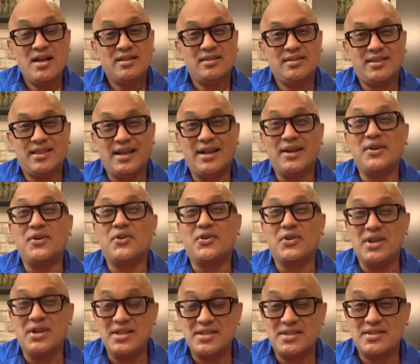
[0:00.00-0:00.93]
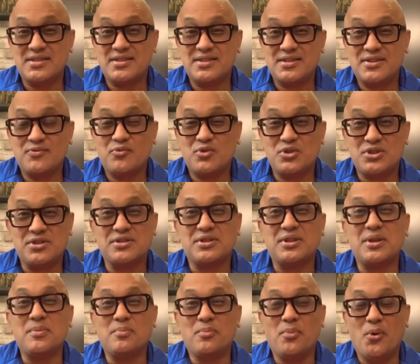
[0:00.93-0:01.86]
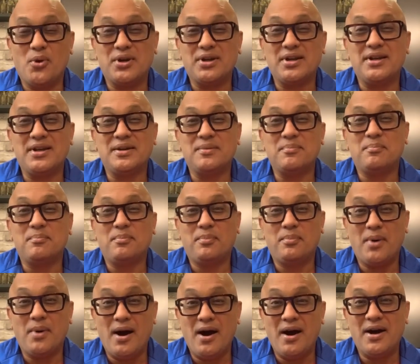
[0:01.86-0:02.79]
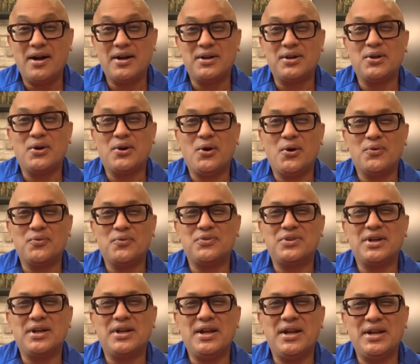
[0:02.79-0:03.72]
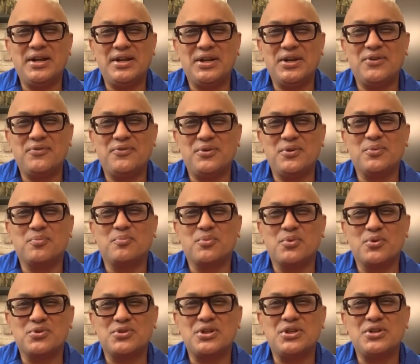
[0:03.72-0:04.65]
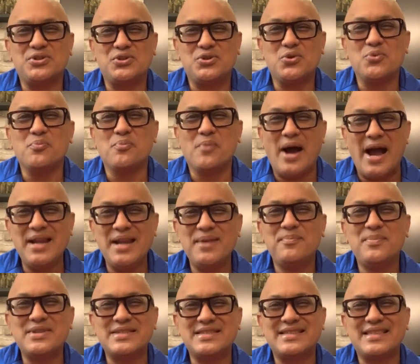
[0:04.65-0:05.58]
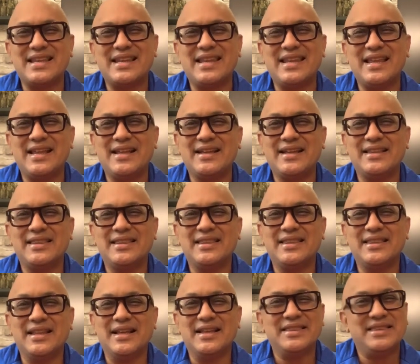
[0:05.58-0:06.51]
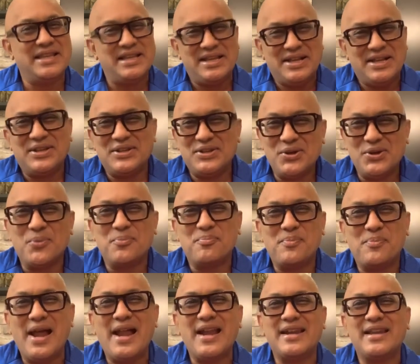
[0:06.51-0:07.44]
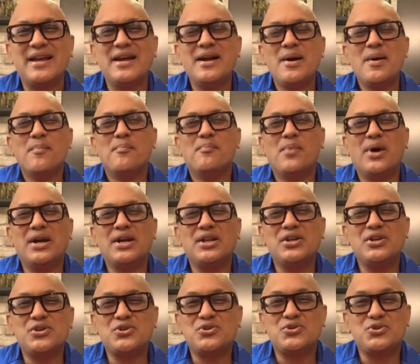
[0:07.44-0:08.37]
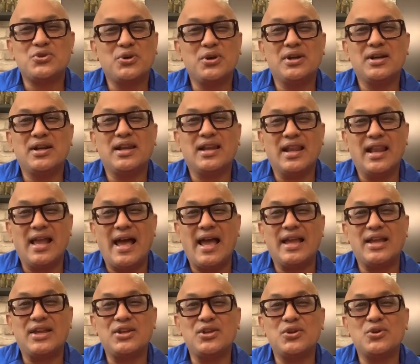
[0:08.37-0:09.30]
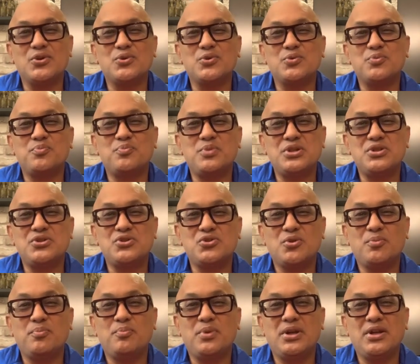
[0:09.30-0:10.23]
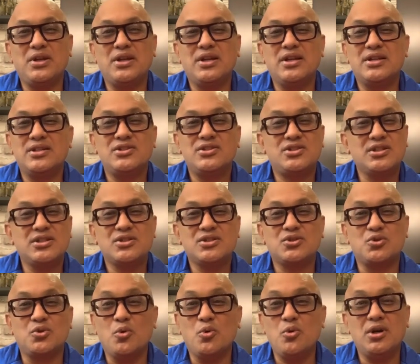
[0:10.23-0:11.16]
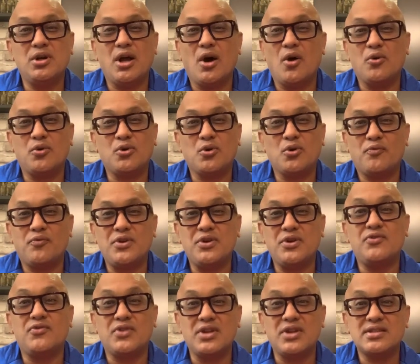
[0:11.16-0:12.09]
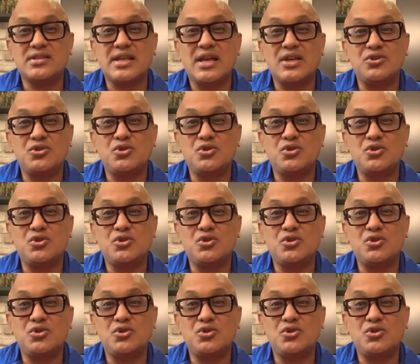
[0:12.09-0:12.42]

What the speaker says: Then dress, which is the important part of the interview process. You might be sitting near your bed, but you shouldn't, like, you should be just rolled out of it. Dress as